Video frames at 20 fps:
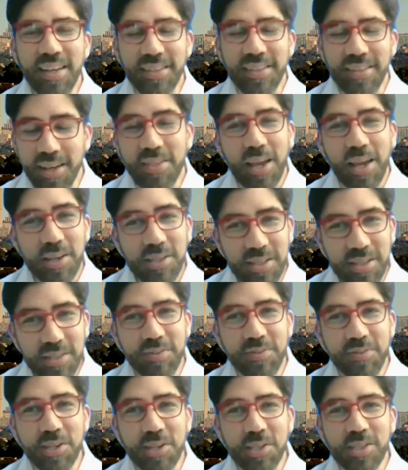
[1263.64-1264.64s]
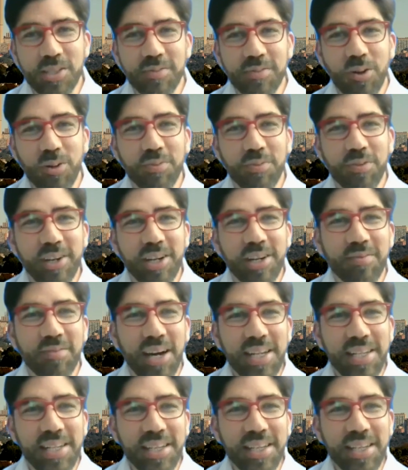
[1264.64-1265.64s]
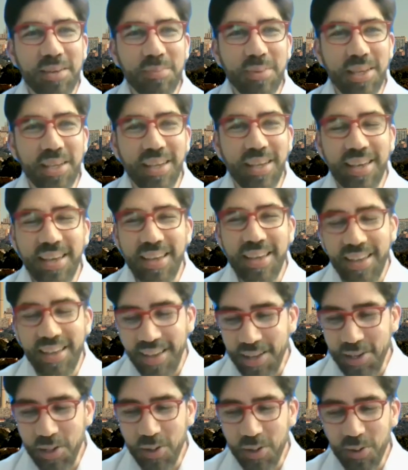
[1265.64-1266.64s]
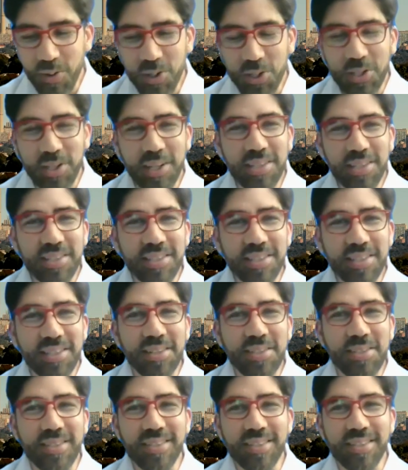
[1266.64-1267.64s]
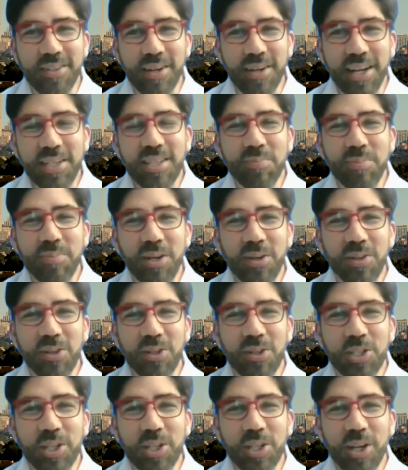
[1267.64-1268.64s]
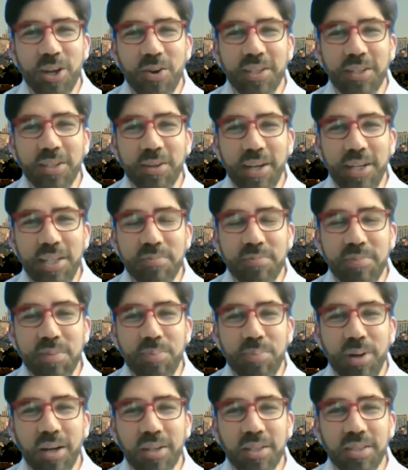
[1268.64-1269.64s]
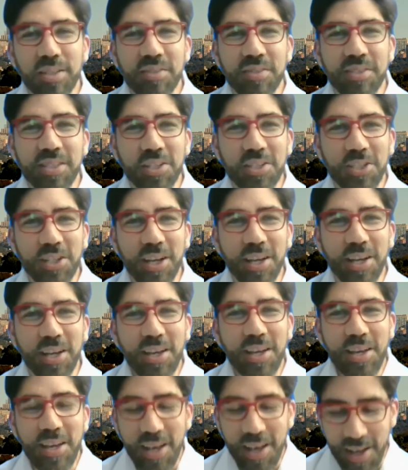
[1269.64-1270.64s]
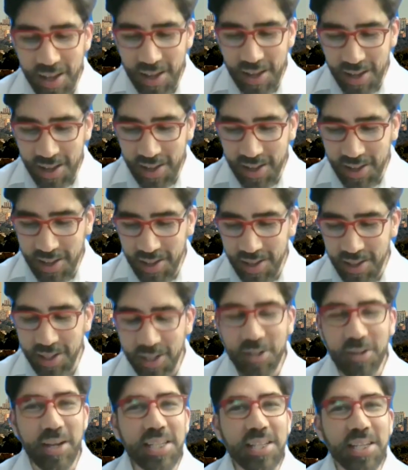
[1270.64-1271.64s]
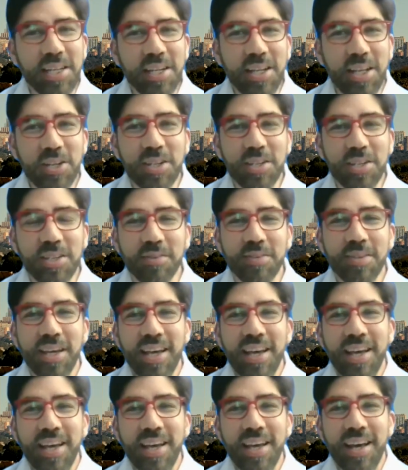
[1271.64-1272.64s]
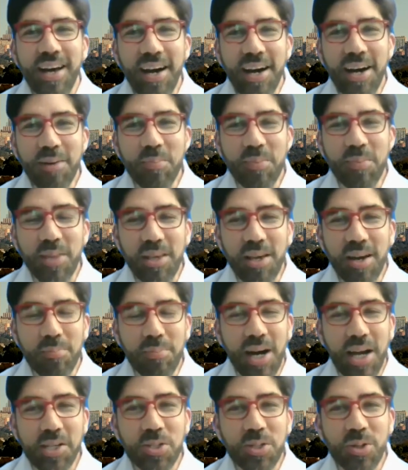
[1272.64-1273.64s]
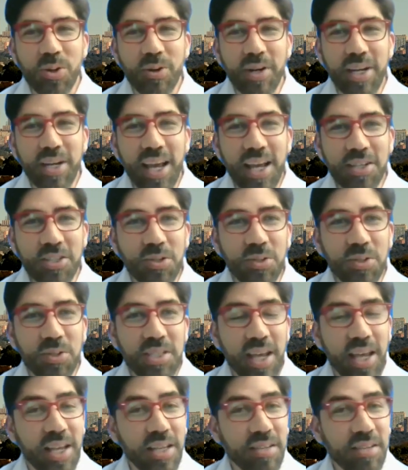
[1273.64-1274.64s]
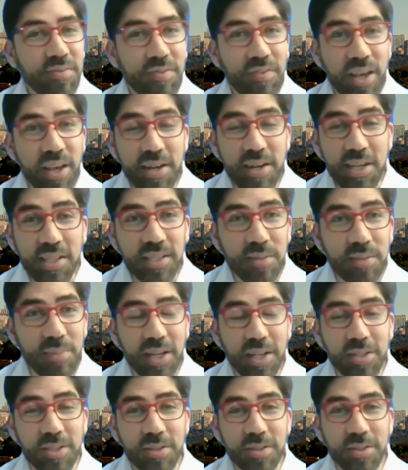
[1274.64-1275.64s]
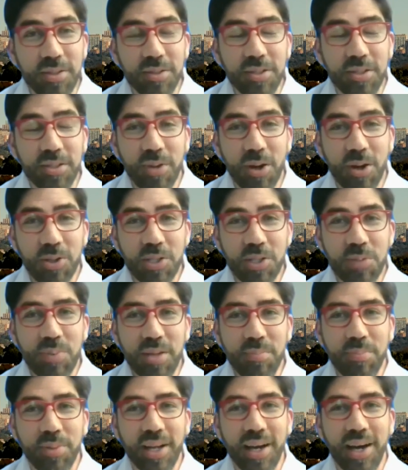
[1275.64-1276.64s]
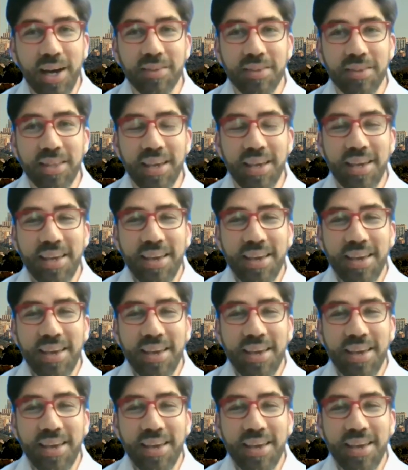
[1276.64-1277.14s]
thanks first of all for inviting me. Narushka. It's great to be on the show and great to be part of such a great initiative. Yeah, my story, as you say, is very similar to most people out there.